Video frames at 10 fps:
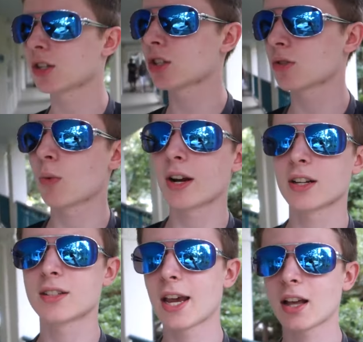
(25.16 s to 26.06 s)
just wanted
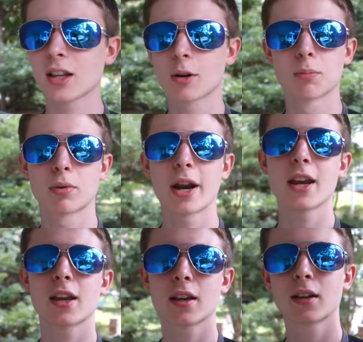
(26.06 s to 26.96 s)
to take a little
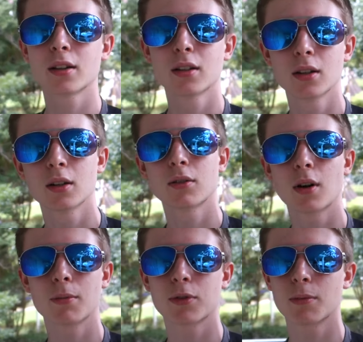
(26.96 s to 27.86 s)
break
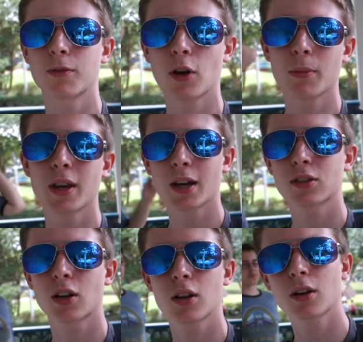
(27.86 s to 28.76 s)
from from filming. I
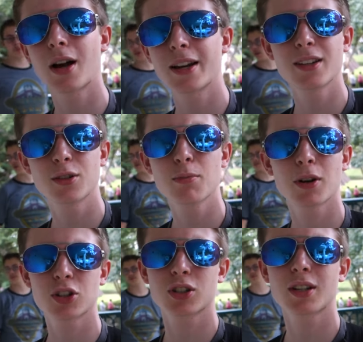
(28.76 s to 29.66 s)
took a little. I didn't do
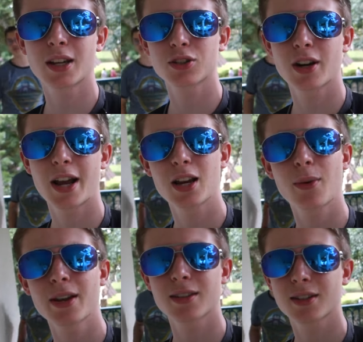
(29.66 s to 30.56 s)
much yesterday,
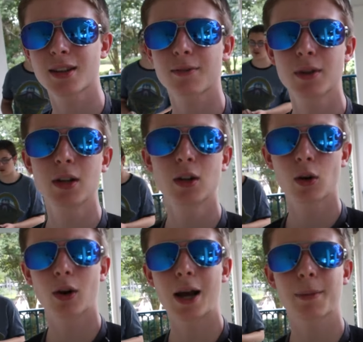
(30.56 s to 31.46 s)
anyways, except
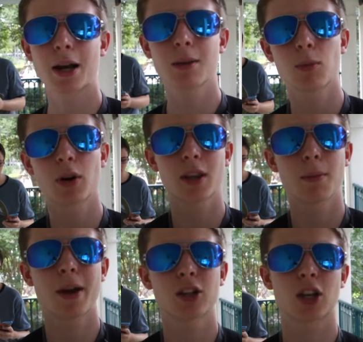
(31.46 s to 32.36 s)
go to Epcot in the morning in the
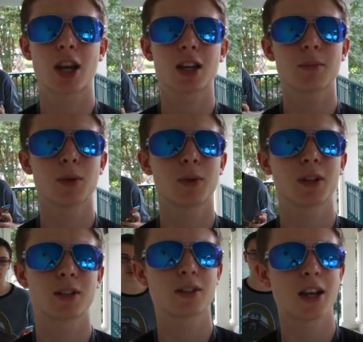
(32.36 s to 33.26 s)
Magic Kingdom, and we
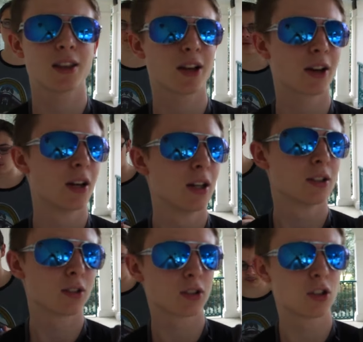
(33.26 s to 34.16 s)
stayed there
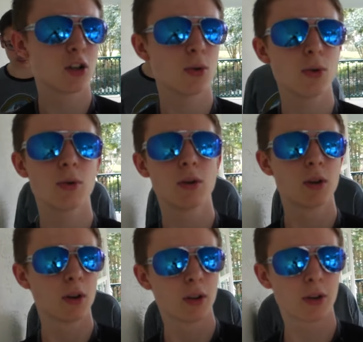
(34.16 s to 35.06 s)
till
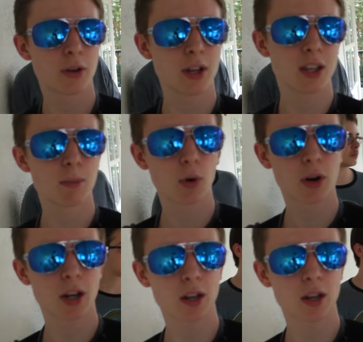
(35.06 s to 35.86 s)
2:30 in the morning,